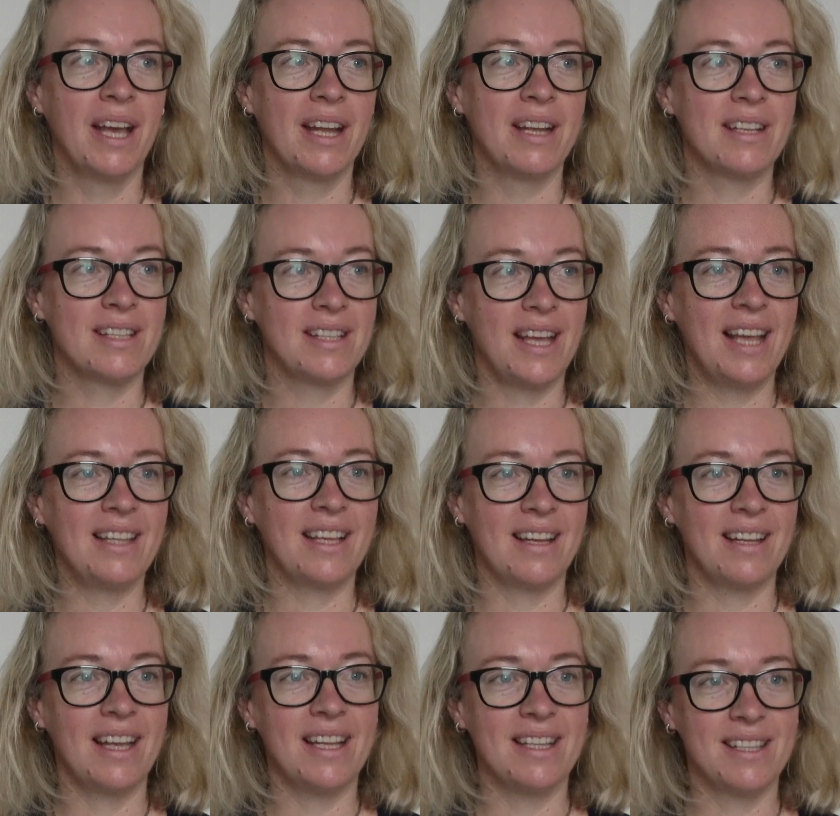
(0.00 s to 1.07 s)
the state
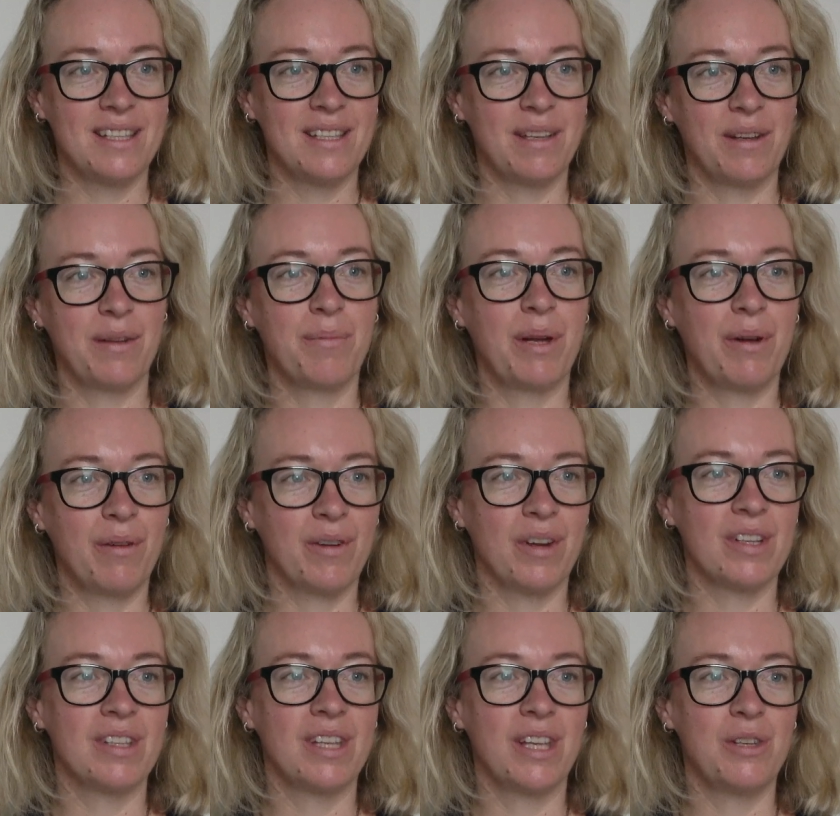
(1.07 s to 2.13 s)
and its
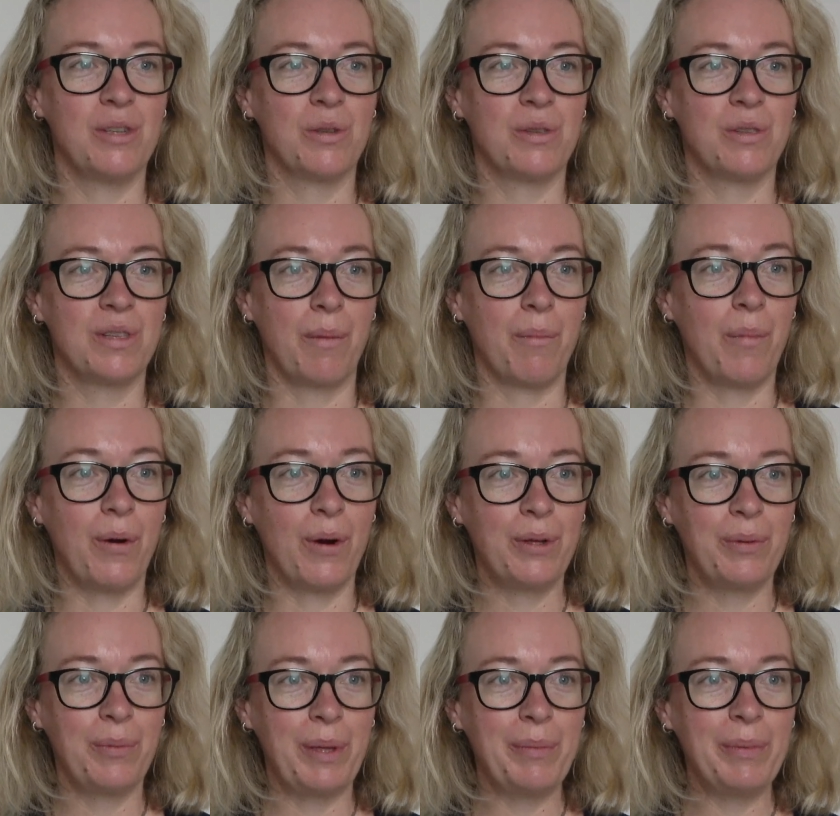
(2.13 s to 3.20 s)
bureaucracy should
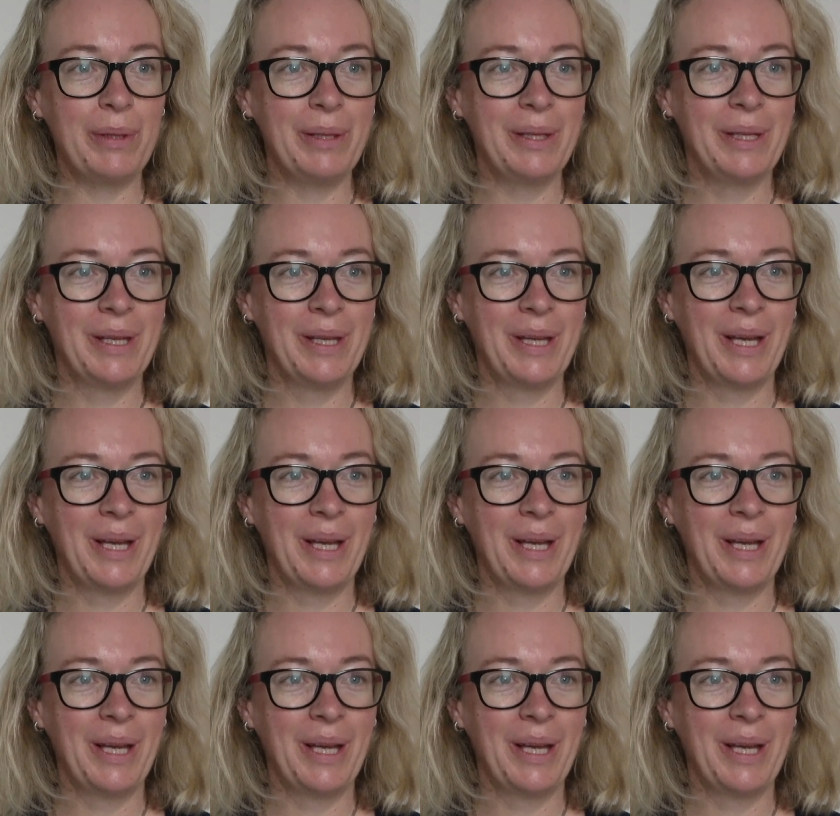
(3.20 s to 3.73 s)
support people